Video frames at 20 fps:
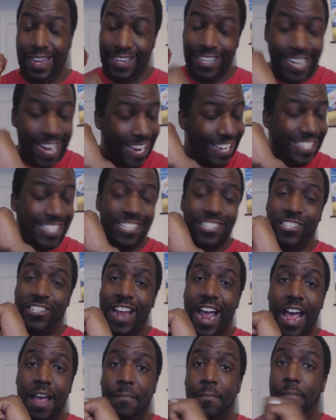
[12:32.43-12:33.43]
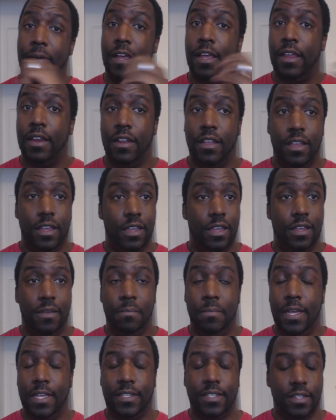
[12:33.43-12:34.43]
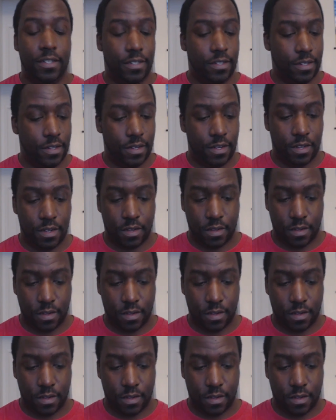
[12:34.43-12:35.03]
He takes his shot, but misses.